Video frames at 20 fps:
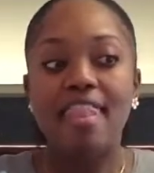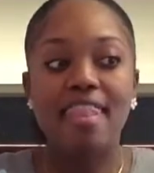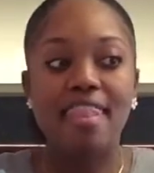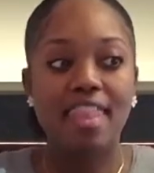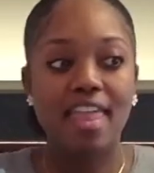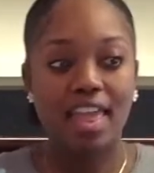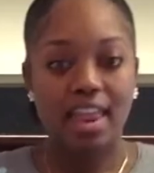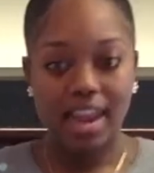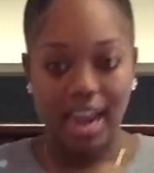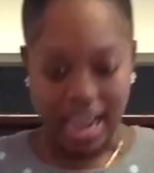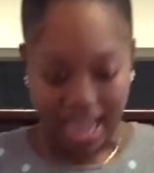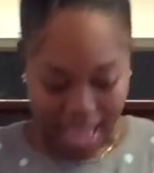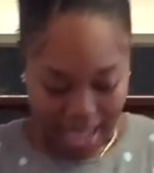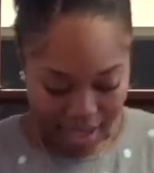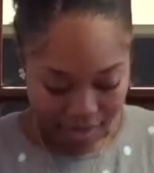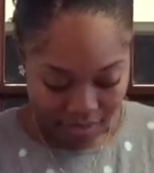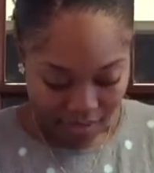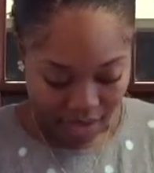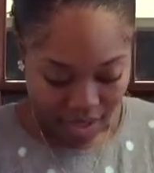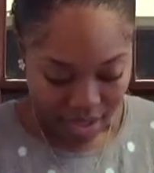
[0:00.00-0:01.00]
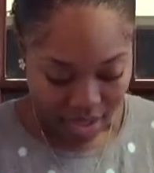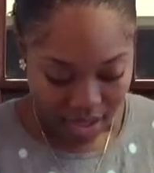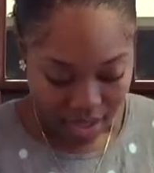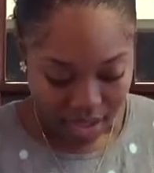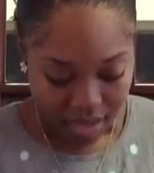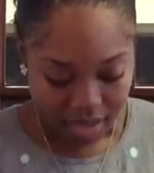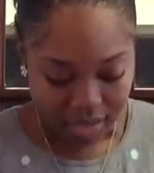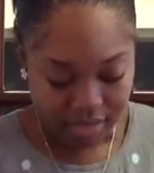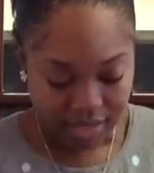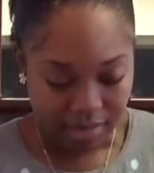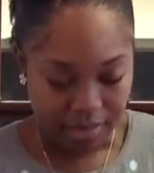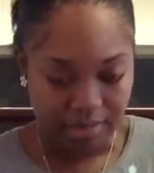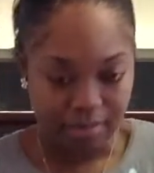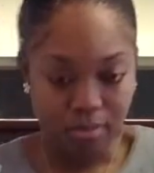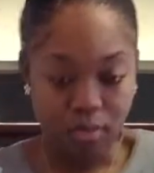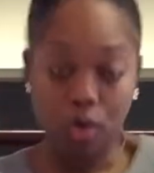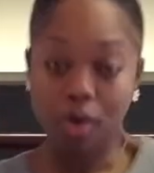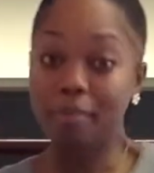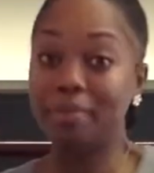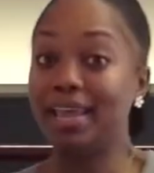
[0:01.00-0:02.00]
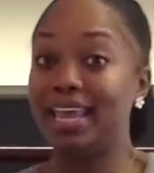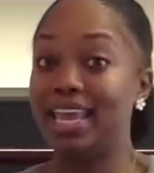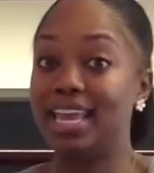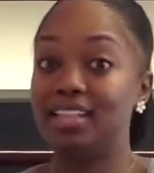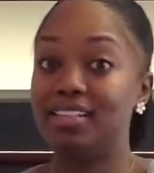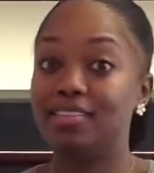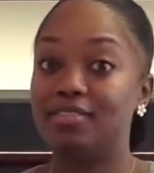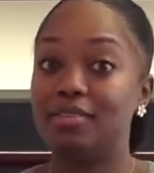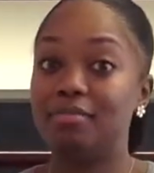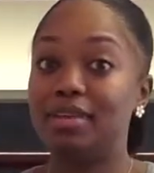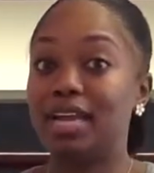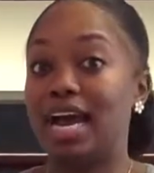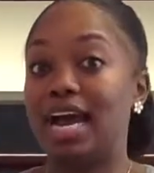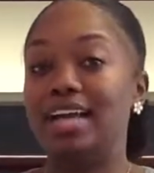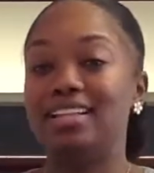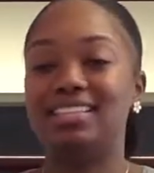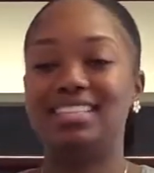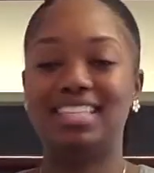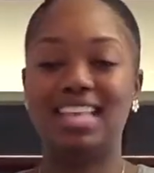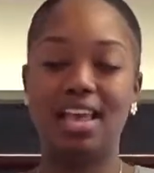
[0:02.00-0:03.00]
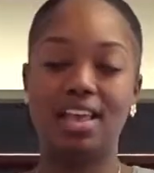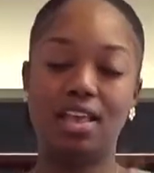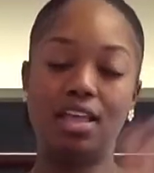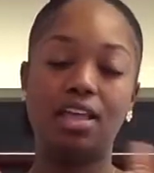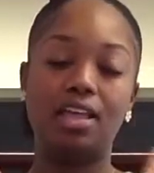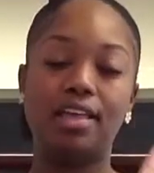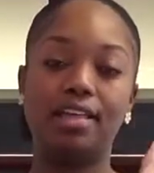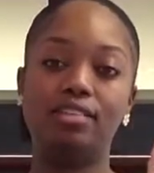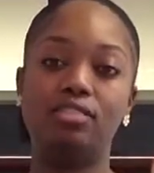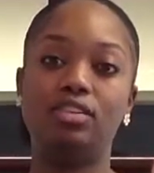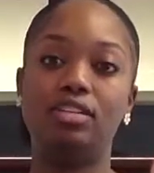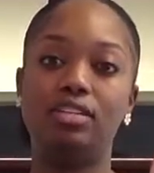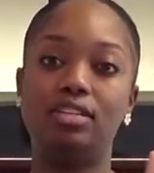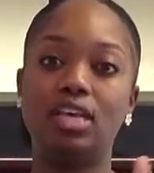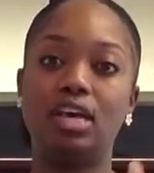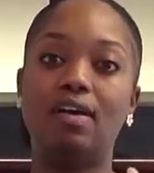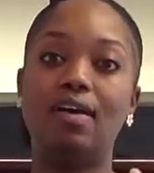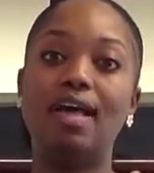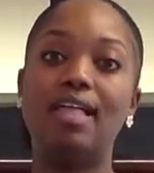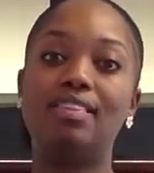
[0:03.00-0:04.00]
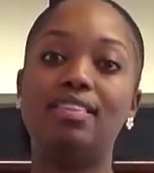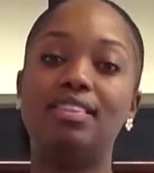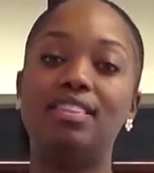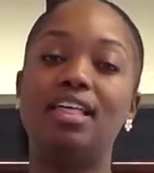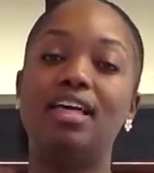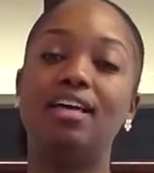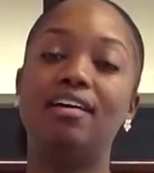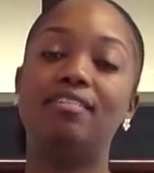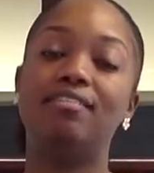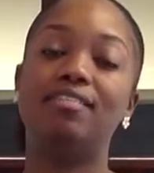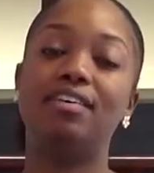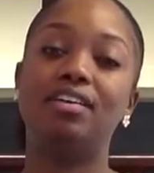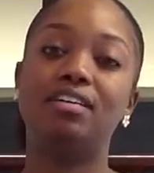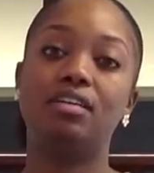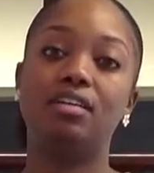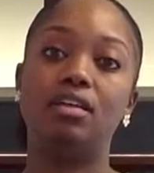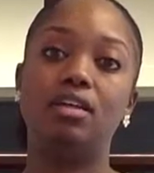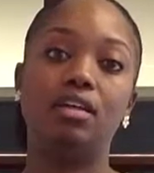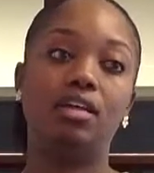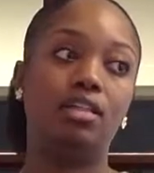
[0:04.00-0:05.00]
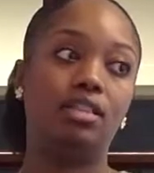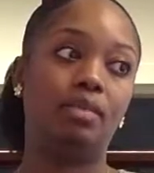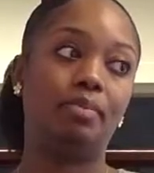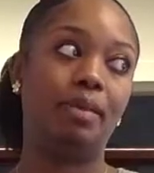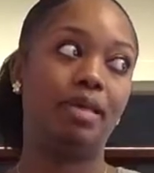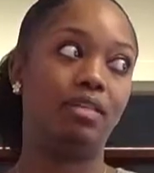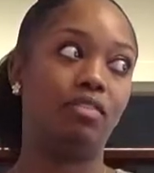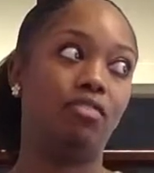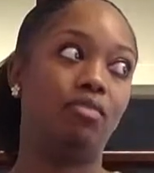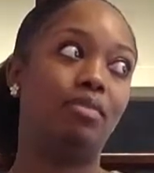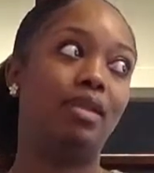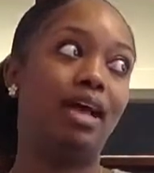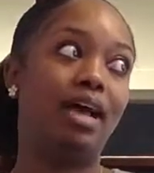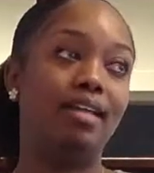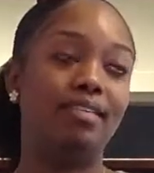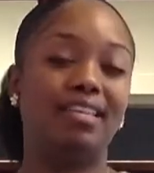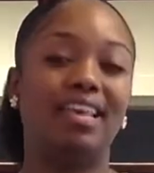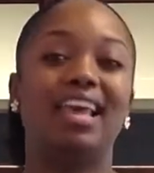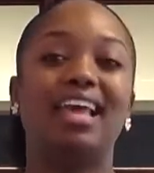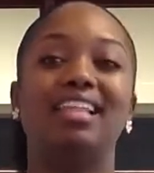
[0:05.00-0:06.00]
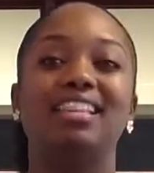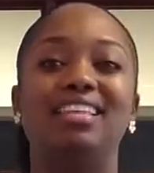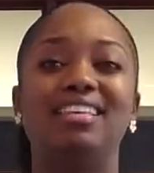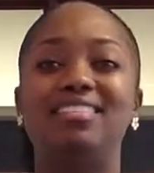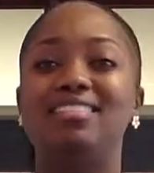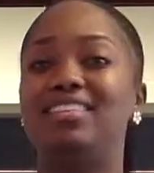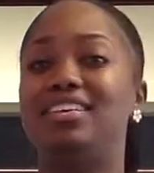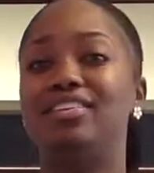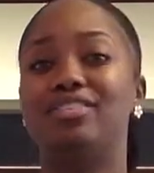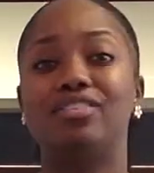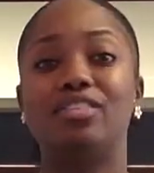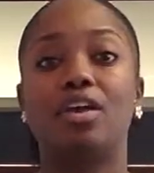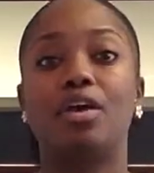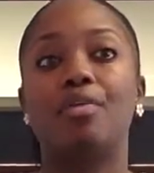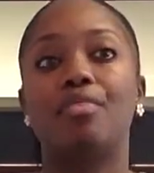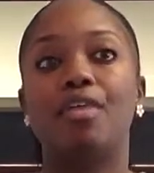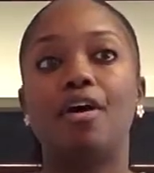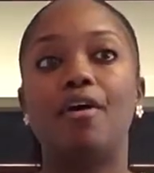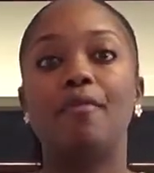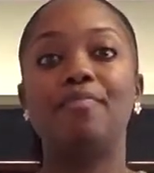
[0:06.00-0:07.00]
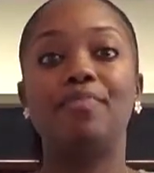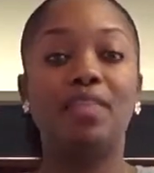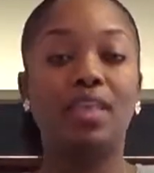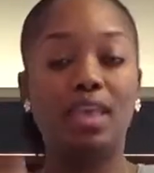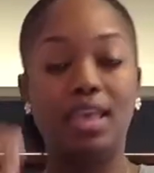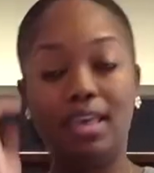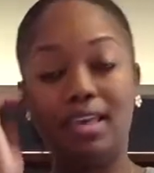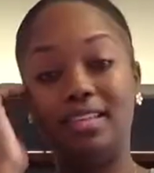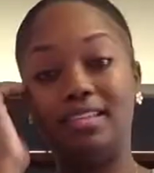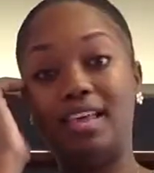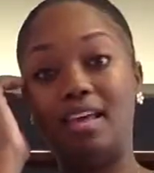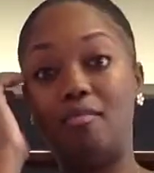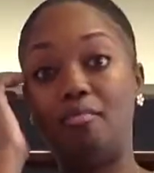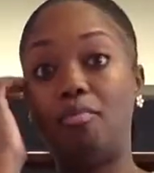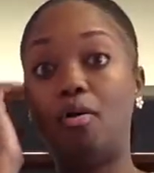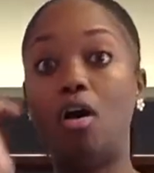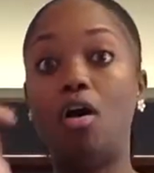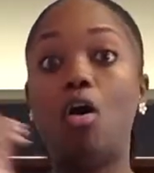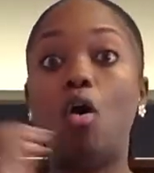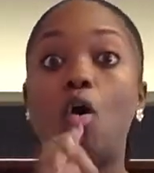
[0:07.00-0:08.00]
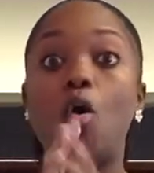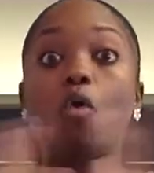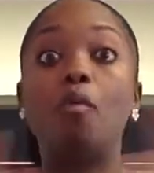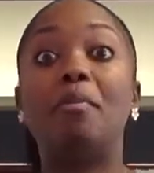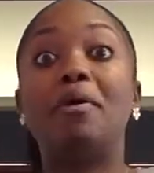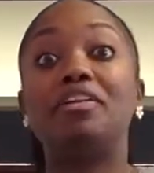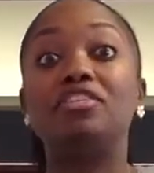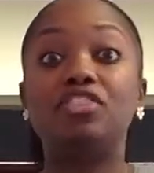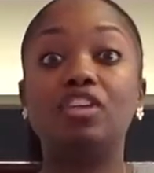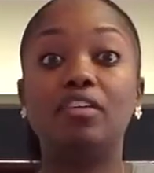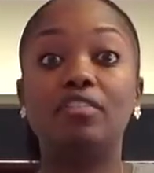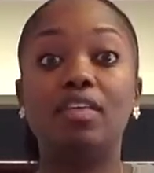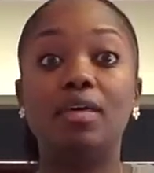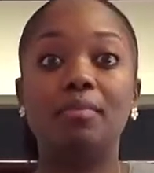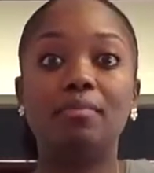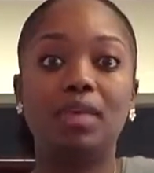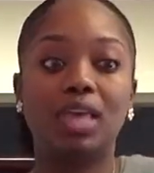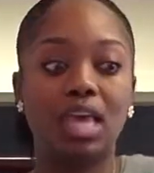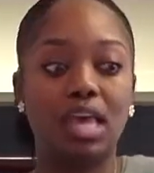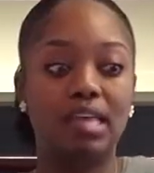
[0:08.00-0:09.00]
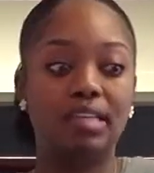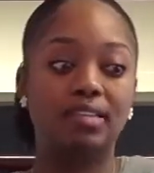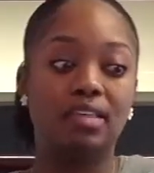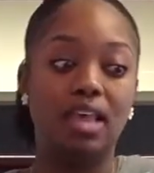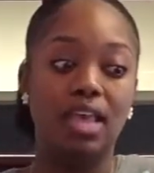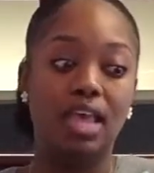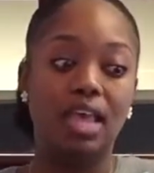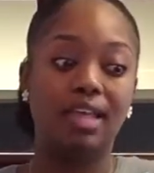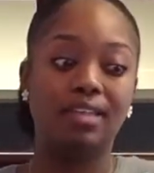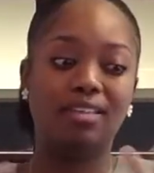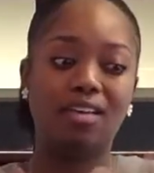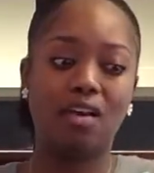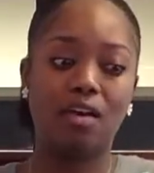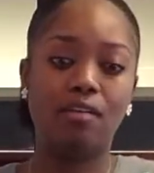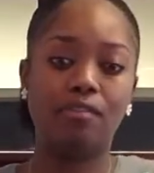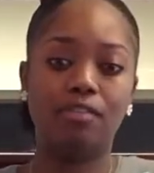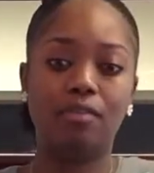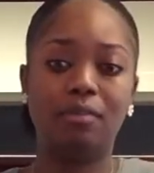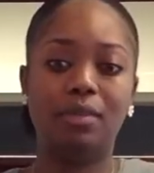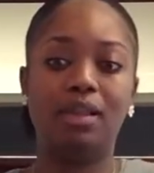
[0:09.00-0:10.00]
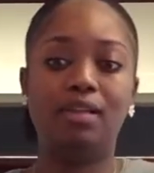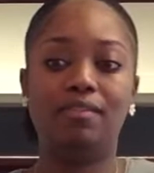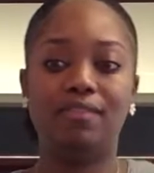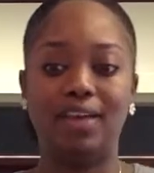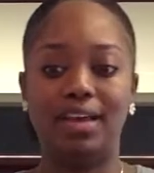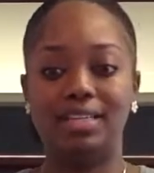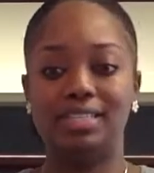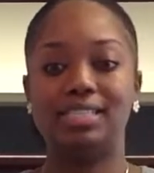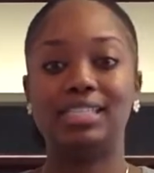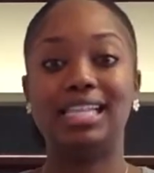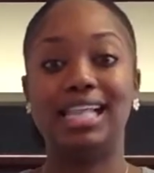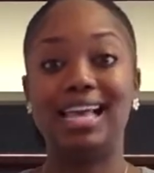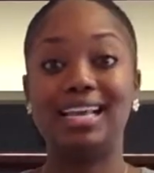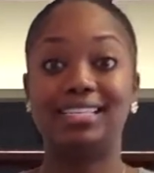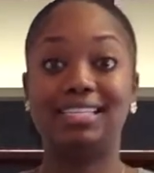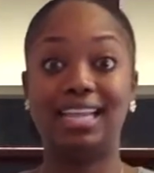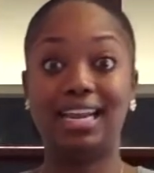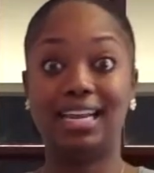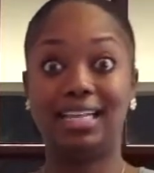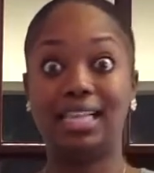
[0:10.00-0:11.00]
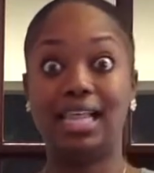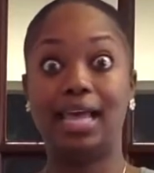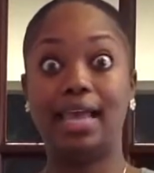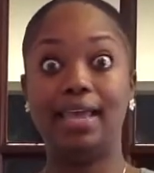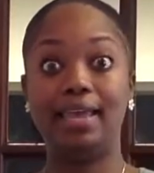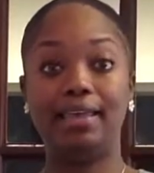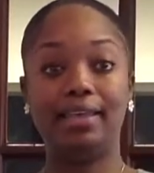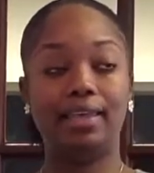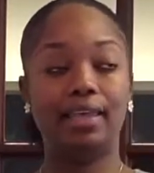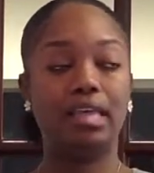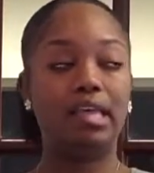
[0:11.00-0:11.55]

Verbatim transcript: Then I have on some more pants from Dots. As you can tell, I love the pants from Dots. I got these years ago though because I bought a whole bunch of them because it's hard for me to find slacks that I like.